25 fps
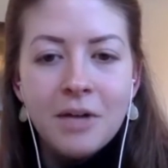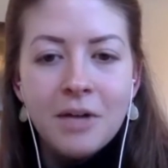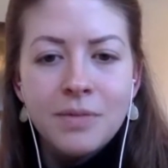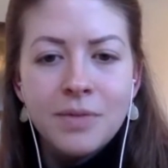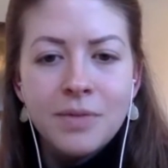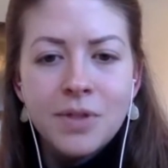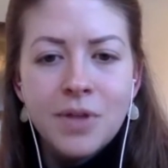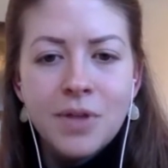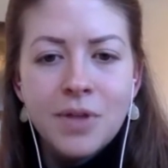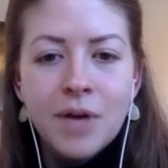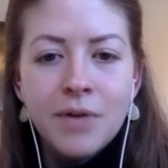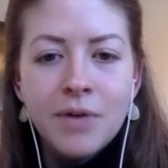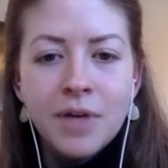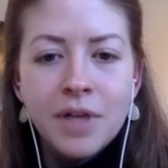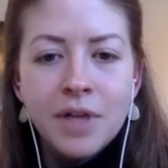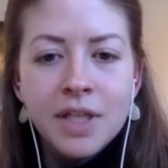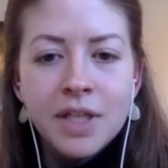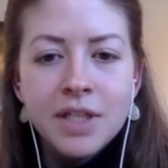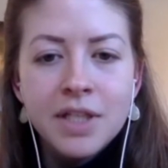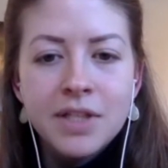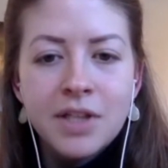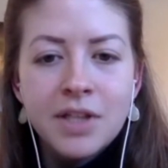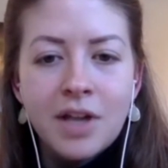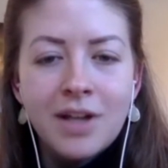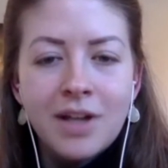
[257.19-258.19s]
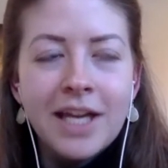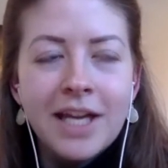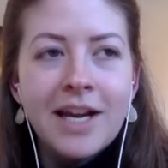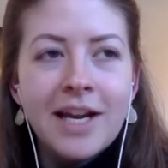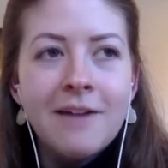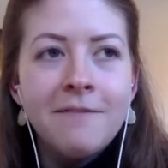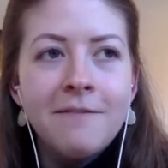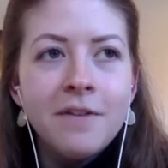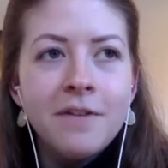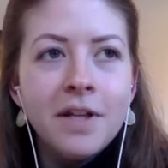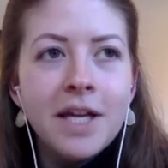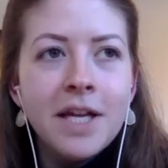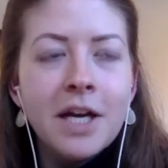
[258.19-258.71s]
So I really saw, I
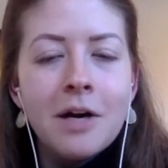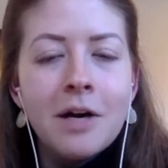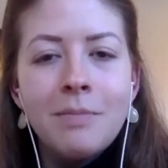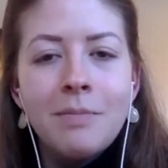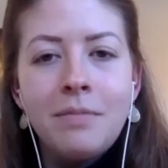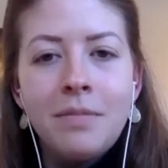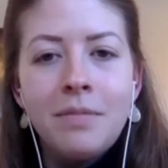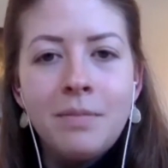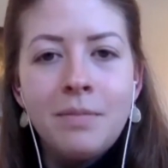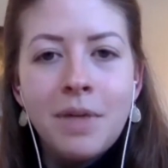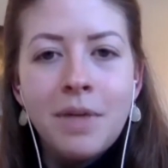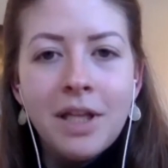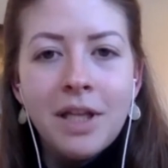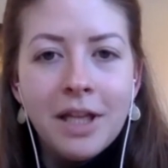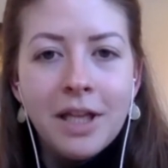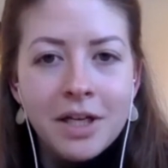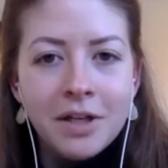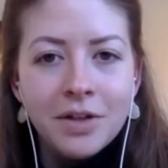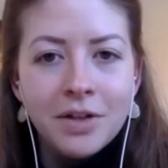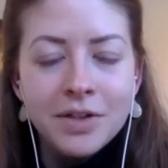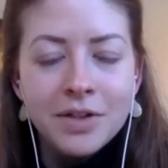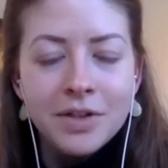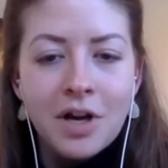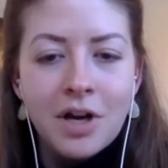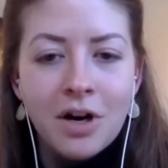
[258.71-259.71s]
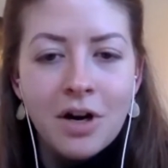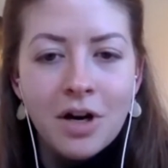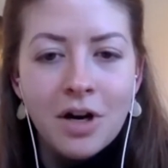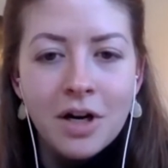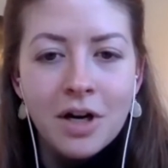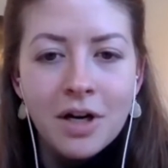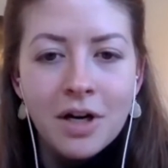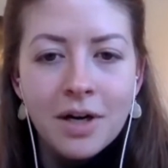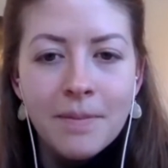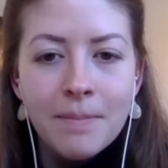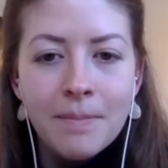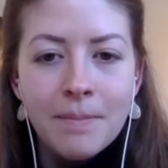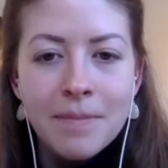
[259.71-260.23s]
feel like our millennials
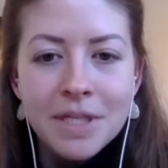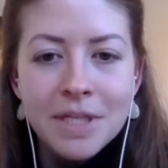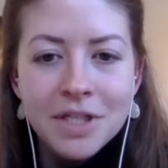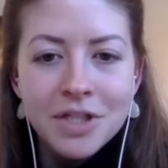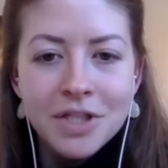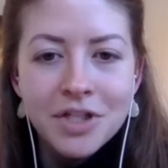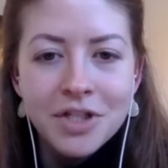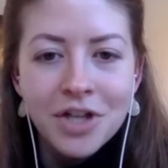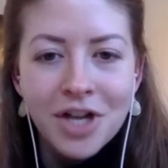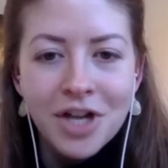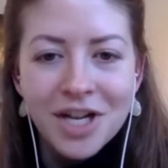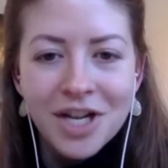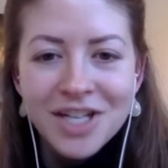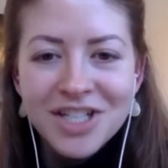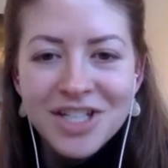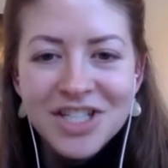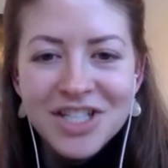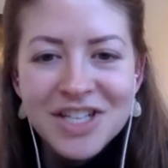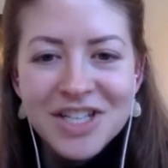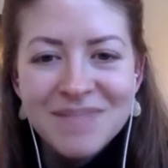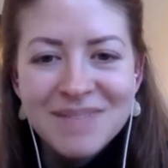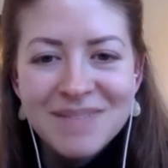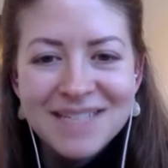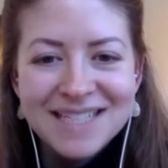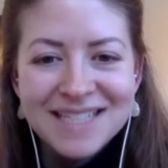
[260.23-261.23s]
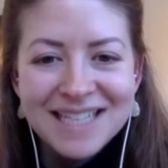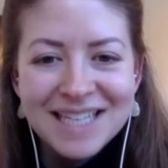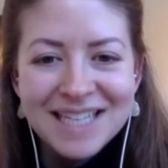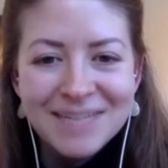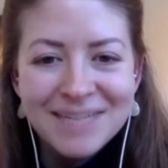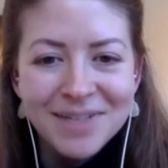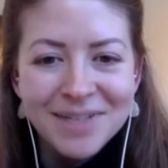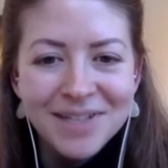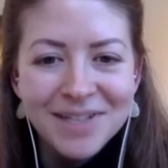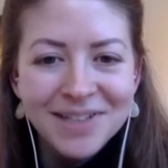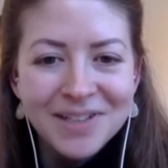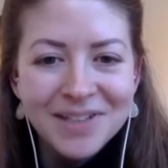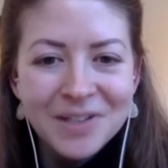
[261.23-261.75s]
are misjudged and
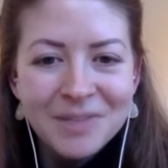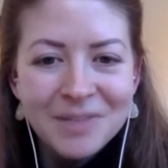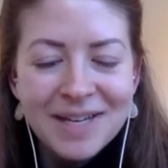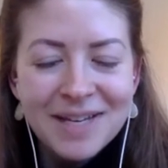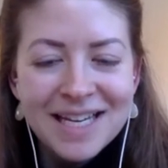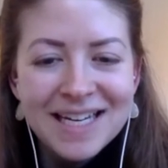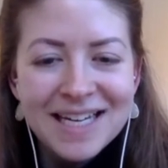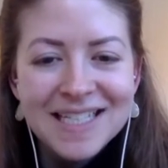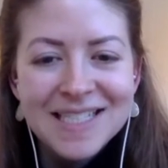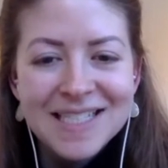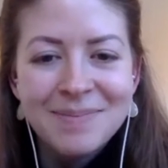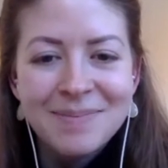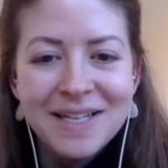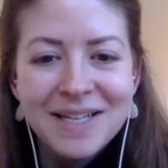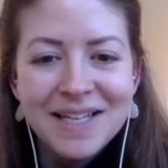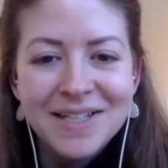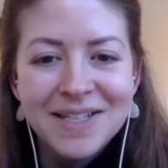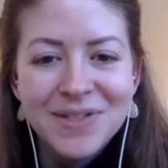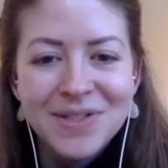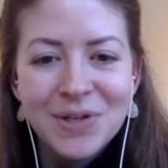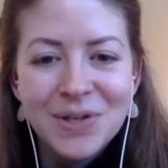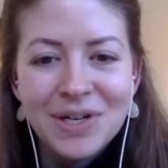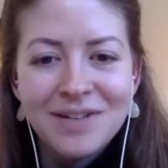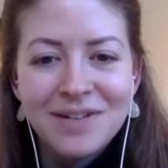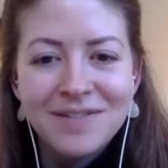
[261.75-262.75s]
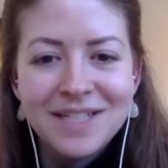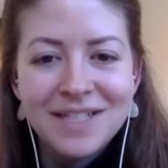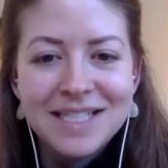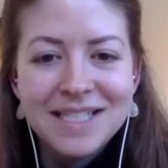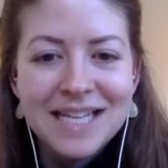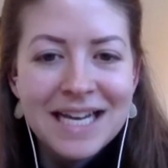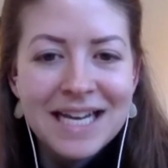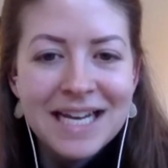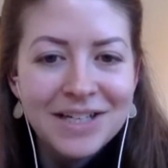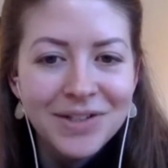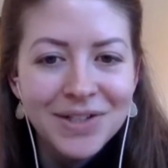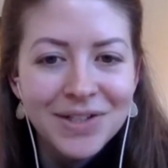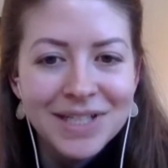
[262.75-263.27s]
mislabeled a little bit as being sort of
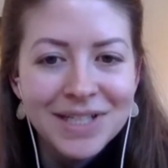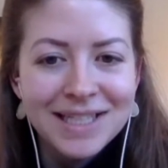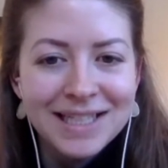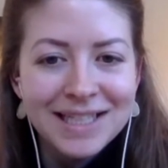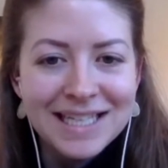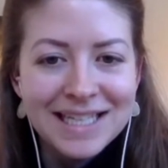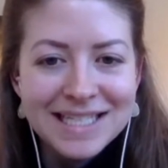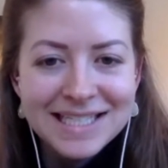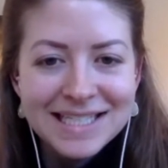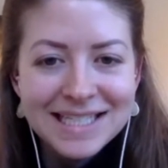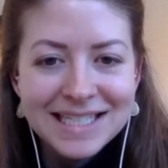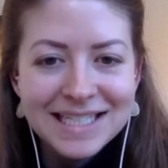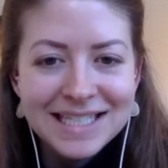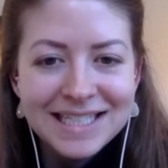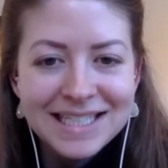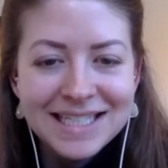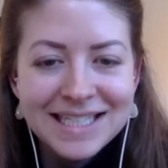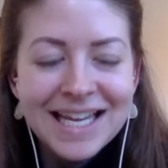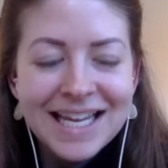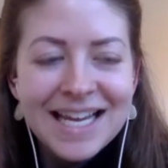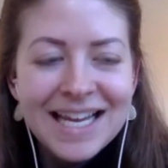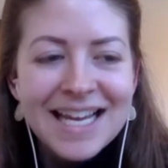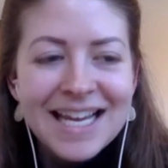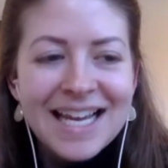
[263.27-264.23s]
entitled and lazy.